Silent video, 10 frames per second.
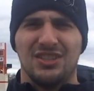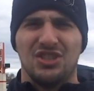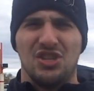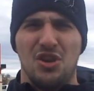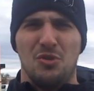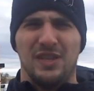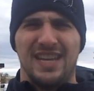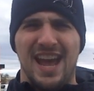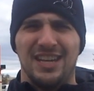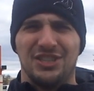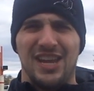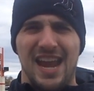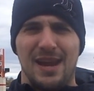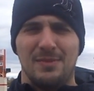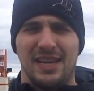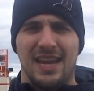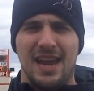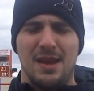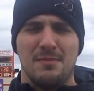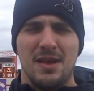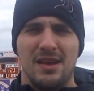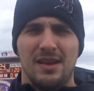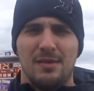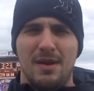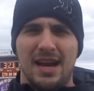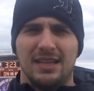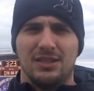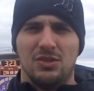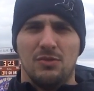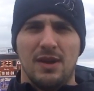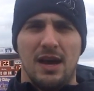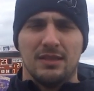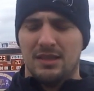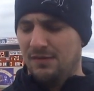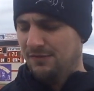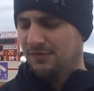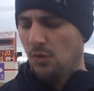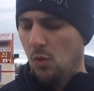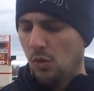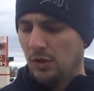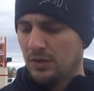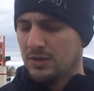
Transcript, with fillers: Snow the Catch game that came back in 2004.